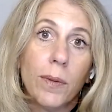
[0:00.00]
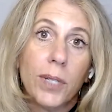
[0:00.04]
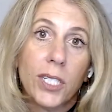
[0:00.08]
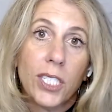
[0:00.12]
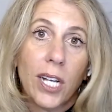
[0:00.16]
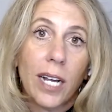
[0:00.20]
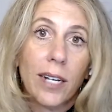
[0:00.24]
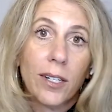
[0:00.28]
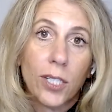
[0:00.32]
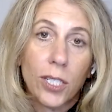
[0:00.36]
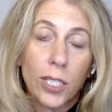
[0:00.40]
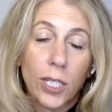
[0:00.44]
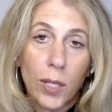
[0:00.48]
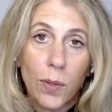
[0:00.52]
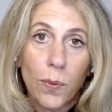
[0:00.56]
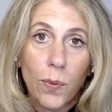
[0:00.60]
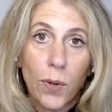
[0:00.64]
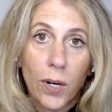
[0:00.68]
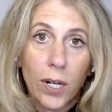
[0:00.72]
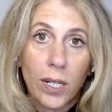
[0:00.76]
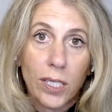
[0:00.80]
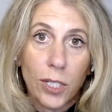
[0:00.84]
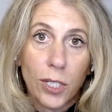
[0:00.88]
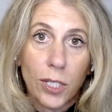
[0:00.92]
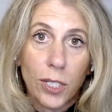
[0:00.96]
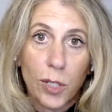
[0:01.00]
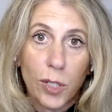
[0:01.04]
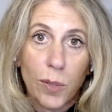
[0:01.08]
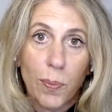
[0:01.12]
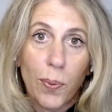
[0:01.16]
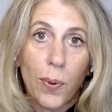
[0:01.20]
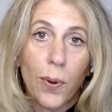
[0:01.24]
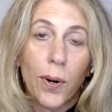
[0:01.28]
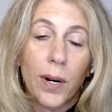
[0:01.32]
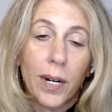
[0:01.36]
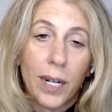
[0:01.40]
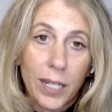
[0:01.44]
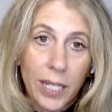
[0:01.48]
which actually works to
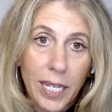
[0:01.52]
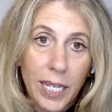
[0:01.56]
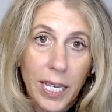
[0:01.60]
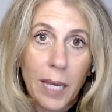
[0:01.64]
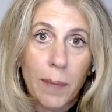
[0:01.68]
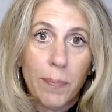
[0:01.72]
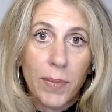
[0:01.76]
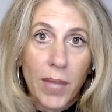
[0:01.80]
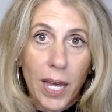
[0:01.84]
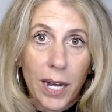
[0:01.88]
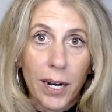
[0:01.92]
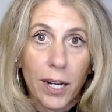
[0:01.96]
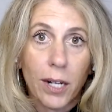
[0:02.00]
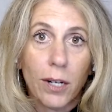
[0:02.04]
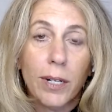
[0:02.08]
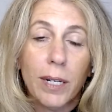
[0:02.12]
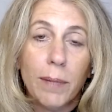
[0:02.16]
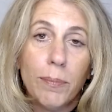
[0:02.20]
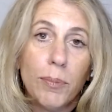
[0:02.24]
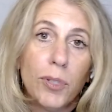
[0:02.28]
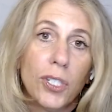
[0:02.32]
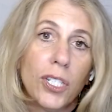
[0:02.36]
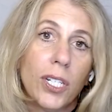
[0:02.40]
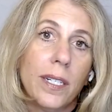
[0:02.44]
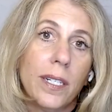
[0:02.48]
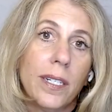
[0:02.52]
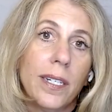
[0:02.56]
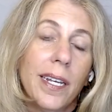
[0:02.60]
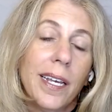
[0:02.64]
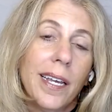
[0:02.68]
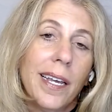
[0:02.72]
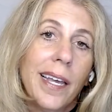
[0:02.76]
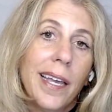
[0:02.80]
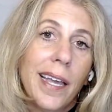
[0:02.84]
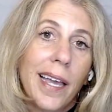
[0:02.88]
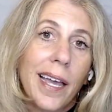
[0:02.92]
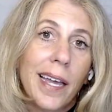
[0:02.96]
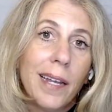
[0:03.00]
support and keep that encryption
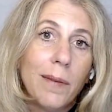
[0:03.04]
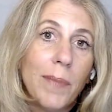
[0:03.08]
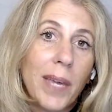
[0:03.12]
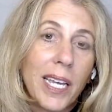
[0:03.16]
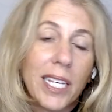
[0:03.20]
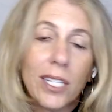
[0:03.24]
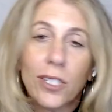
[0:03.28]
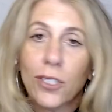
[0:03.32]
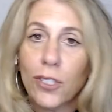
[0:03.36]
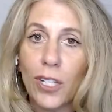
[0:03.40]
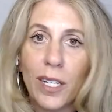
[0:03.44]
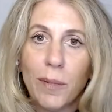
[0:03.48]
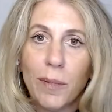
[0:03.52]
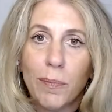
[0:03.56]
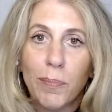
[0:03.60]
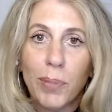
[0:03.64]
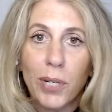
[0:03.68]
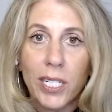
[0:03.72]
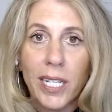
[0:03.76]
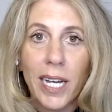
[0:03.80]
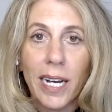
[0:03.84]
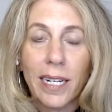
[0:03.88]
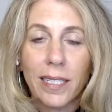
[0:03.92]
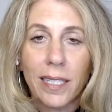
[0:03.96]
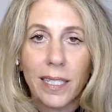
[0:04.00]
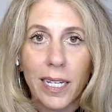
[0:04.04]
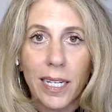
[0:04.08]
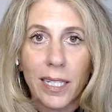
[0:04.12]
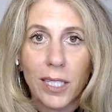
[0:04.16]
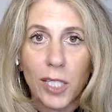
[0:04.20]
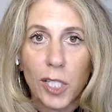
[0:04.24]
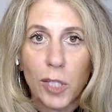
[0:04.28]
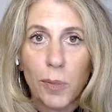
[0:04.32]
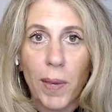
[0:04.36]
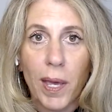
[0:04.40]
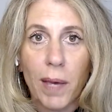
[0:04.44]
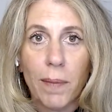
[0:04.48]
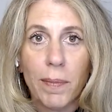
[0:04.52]
and protects
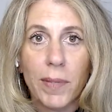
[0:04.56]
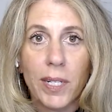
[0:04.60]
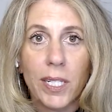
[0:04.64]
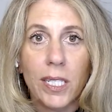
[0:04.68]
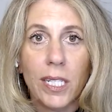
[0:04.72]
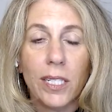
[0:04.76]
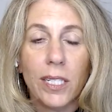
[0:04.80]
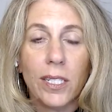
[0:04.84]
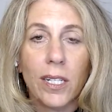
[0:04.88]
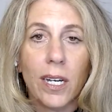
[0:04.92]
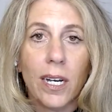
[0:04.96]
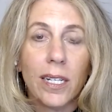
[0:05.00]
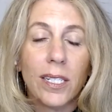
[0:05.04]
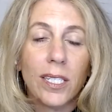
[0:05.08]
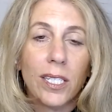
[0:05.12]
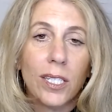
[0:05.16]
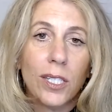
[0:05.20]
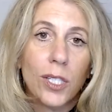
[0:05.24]
against spam and DDoS.